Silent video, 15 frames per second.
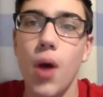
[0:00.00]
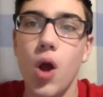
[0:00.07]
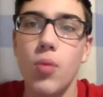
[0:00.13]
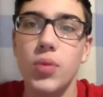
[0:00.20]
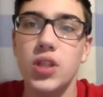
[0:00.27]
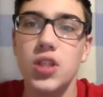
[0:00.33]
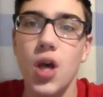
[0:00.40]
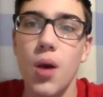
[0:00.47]

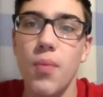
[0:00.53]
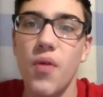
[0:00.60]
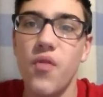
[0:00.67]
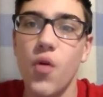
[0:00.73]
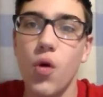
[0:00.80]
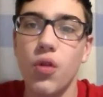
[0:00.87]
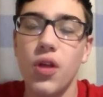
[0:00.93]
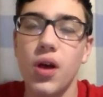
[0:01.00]
moment
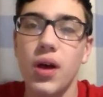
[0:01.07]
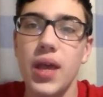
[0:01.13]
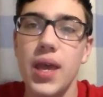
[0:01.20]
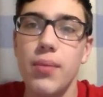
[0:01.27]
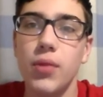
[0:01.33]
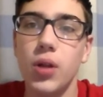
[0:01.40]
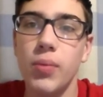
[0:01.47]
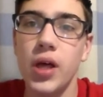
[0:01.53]
before the
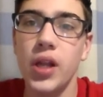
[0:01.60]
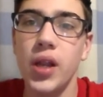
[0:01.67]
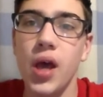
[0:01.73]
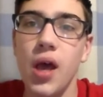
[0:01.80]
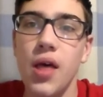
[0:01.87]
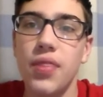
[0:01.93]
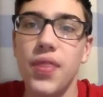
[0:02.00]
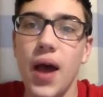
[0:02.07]
Immelman
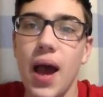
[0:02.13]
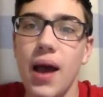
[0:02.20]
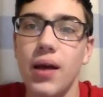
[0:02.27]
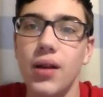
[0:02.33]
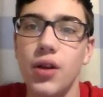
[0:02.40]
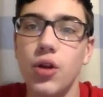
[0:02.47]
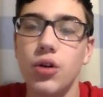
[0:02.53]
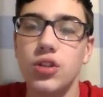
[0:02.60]
that
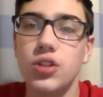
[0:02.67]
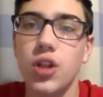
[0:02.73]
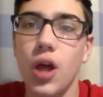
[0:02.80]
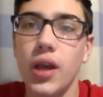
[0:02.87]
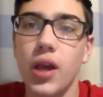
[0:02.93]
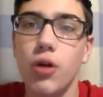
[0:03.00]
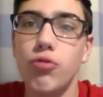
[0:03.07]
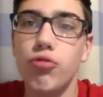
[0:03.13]
looks
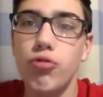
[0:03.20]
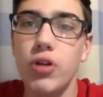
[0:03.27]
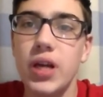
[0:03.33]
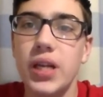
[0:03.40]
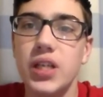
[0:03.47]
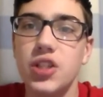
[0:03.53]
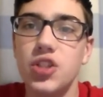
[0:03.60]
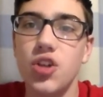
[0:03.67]
like a
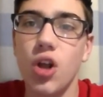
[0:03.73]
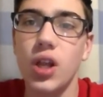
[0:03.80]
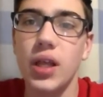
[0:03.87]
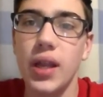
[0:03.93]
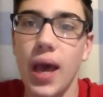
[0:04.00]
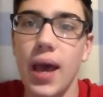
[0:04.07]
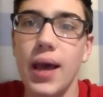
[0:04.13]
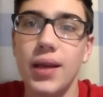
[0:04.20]
really
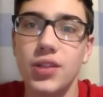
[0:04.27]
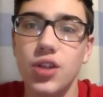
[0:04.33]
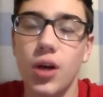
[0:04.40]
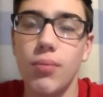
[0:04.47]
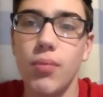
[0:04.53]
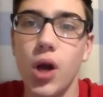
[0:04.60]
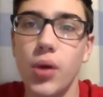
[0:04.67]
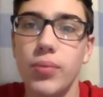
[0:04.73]
solid
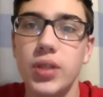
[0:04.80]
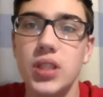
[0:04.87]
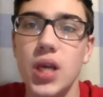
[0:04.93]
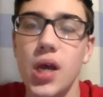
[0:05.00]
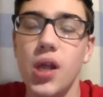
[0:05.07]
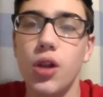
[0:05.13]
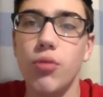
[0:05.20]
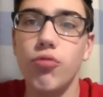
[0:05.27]
airtime moment.
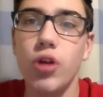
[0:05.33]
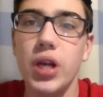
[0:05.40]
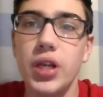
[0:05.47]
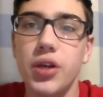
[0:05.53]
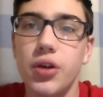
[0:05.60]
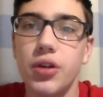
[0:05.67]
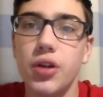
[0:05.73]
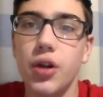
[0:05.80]

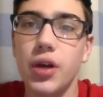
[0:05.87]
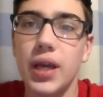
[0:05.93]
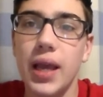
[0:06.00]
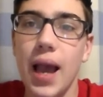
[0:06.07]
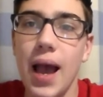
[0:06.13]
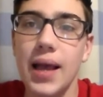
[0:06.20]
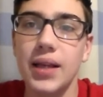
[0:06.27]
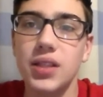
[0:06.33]
Really good
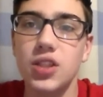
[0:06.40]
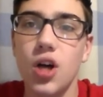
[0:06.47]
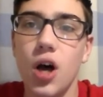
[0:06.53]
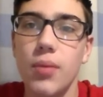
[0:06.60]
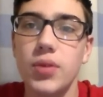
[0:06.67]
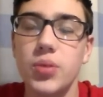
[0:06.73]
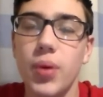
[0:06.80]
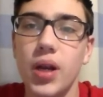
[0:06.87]
looking hang
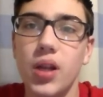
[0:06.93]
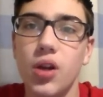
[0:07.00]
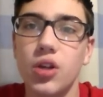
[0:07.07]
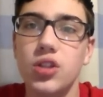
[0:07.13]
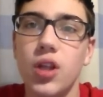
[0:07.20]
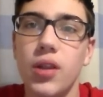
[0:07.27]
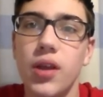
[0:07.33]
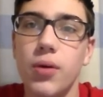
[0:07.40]
time as well. It
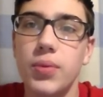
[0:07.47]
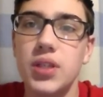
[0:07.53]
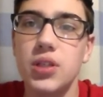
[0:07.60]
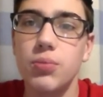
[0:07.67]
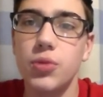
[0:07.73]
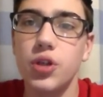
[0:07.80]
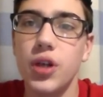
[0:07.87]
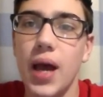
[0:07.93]
looks like there'll be
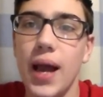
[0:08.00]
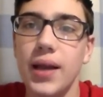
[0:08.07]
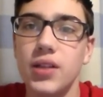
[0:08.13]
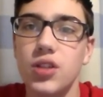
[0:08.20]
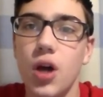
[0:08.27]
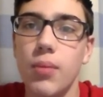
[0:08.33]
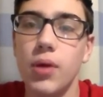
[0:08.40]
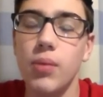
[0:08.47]
some good
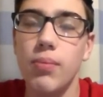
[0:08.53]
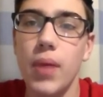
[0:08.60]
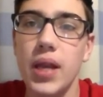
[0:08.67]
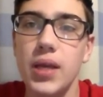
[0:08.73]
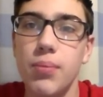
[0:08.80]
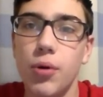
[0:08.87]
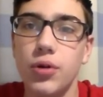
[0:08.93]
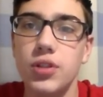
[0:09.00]
hang time at
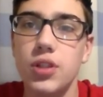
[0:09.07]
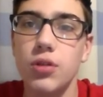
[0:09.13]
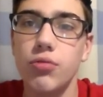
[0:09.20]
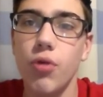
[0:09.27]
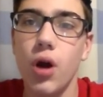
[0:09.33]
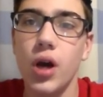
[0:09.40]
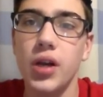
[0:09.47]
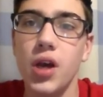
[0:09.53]
many points in
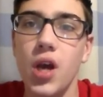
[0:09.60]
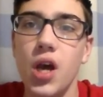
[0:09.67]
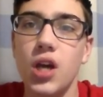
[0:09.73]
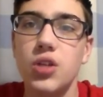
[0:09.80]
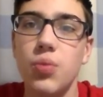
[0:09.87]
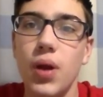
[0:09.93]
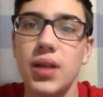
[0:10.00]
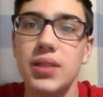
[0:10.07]
the ride.
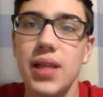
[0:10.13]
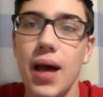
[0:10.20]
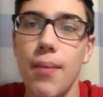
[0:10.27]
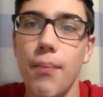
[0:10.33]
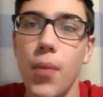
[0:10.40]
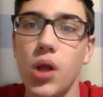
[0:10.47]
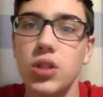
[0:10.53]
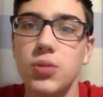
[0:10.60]
As well as
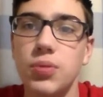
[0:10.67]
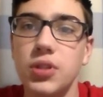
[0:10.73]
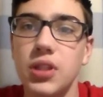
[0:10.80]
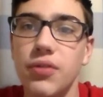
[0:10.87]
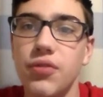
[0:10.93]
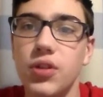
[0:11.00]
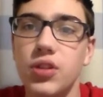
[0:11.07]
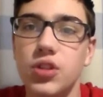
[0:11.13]
that, multiple
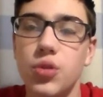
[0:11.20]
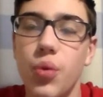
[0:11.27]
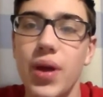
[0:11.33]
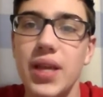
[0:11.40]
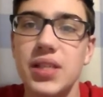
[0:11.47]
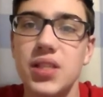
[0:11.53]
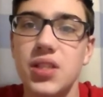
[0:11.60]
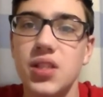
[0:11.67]
different
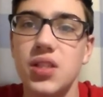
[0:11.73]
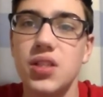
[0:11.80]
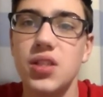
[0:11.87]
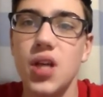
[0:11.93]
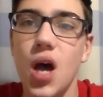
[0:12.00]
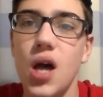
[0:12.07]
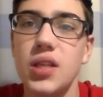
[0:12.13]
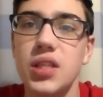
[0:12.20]
twists
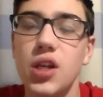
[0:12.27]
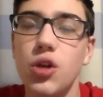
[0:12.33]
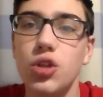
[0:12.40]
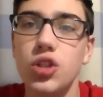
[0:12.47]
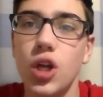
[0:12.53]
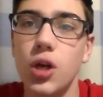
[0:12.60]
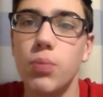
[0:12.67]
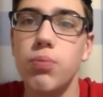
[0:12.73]
and turns. It
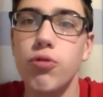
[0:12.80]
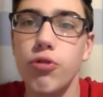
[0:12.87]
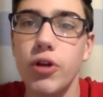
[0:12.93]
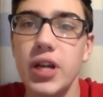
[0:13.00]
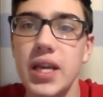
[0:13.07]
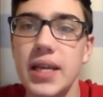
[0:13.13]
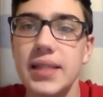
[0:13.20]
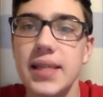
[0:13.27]
looks like a
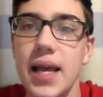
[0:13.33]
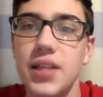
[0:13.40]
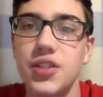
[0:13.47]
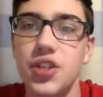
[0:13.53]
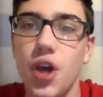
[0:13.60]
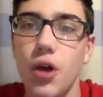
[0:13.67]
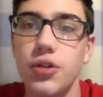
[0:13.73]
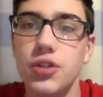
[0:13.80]
pretty
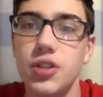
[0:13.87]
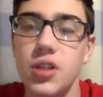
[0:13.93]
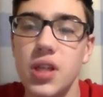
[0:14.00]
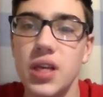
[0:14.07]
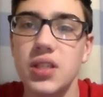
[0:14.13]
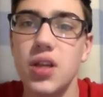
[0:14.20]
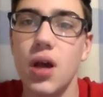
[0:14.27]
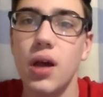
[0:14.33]
intense coaster
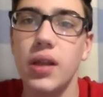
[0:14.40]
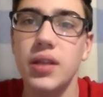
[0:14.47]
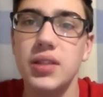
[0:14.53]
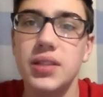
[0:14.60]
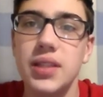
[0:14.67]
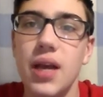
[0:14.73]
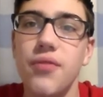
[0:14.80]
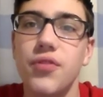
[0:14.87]
this and
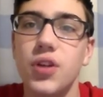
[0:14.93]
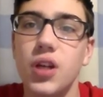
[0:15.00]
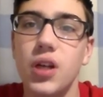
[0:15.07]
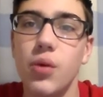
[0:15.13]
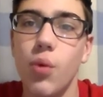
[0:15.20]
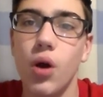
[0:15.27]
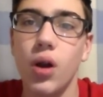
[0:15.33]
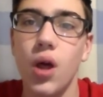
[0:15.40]
it's
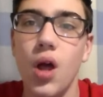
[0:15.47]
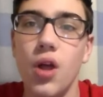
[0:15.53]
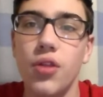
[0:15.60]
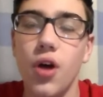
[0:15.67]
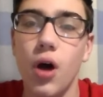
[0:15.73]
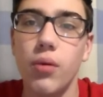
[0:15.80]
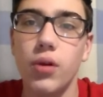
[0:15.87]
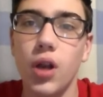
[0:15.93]
definitely one
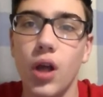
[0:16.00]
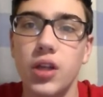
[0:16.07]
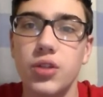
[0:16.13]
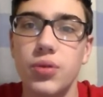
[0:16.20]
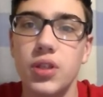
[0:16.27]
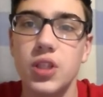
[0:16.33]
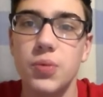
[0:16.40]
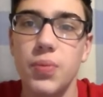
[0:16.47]
that I would like
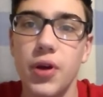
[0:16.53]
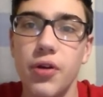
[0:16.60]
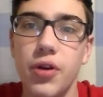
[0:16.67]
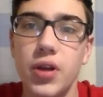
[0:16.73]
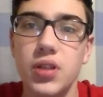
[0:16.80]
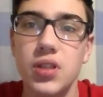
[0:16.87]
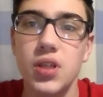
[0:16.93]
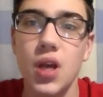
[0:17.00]
to
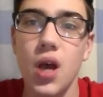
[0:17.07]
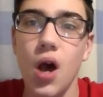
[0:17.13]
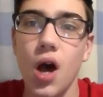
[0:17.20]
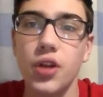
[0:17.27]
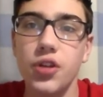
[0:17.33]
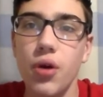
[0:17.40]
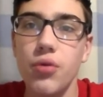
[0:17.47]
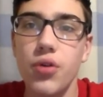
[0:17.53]
experience.
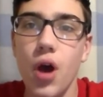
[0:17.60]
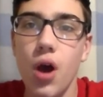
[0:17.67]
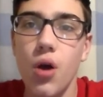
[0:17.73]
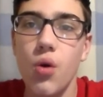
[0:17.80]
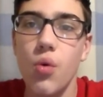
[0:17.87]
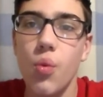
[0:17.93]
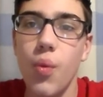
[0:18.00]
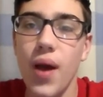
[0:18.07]
I don't
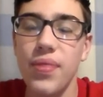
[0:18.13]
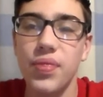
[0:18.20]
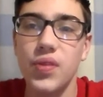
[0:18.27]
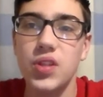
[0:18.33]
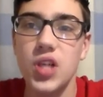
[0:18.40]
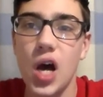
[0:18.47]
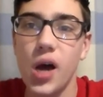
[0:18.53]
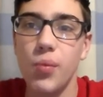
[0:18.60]
know when
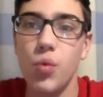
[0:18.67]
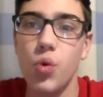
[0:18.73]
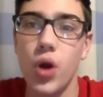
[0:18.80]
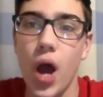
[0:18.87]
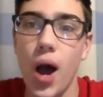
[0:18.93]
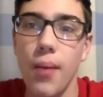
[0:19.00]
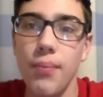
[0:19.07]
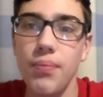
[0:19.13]
the time will
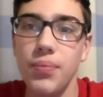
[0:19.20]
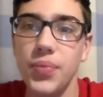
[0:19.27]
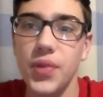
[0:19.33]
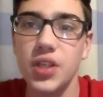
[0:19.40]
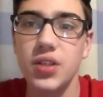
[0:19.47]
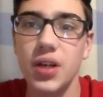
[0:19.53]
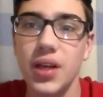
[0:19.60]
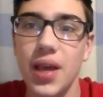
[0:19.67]
come
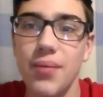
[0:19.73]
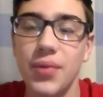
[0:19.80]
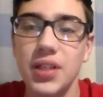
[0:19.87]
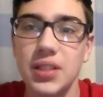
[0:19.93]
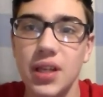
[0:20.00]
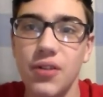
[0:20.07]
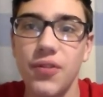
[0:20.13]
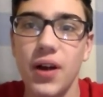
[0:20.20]
that I get
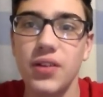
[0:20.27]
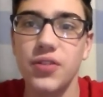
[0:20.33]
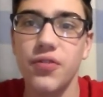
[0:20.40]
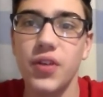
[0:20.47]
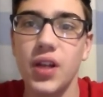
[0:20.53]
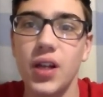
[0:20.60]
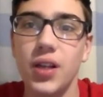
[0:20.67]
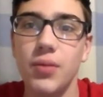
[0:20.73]
myself out to
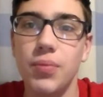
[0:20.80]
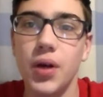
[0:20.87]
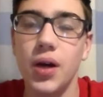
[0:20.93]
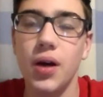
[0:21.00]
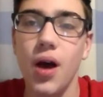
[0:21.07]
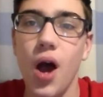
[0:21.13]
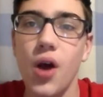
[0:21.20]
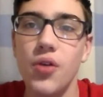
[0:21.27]
Finland
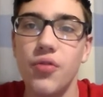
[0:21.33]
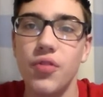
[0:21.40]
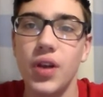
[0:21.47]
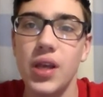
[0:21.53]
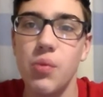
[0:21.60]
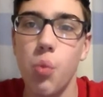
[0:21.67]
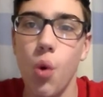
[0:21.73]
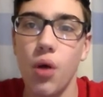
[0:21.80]
but
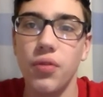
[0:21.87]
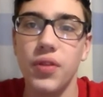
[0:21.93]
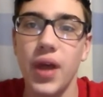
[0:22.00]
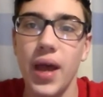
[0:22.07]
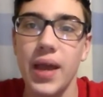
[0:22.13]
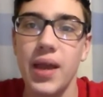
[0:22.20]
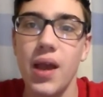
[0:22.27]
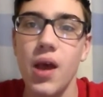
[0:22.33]
hopefully one
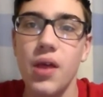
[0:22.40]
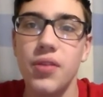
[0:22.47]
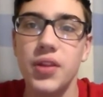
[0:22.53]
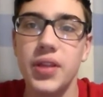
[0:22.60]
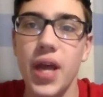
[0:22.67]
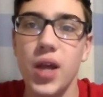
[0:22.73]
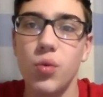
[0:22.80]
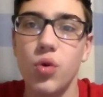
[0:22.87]
day
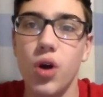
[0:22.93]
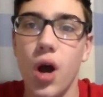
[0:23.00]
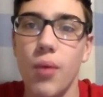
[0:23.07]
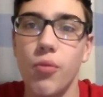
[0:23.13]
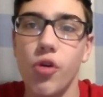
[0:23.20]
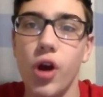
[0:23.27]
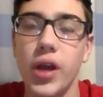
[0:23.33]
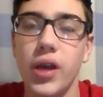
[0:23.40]
the the day will
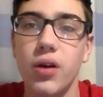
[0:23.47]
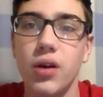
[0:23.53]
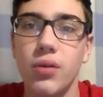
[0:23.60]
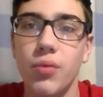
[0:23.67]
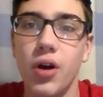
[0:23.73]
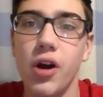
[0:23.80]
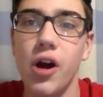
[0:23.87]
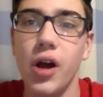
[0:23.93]
come where I get
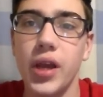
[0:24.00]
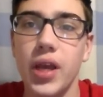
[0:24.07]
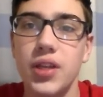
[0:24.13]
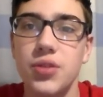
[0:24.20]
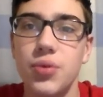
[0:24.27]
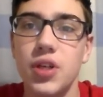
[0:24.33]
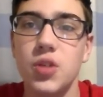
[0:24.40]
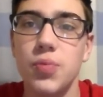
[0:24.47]
where I
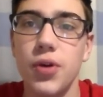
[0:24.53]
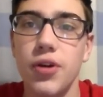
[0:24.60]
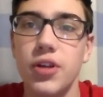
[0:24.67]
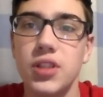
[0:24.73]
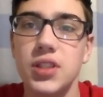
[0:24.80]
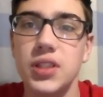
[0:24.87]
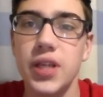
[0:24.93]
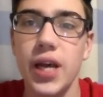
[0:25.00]
get to
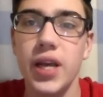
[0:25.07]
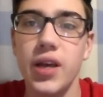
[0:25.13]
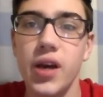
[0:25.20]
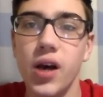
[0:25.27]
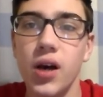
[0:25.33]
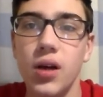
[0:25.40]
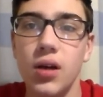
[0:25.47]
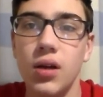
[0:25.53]
experience
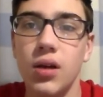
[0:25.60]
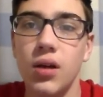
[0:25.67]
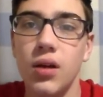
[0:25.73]
Taiga.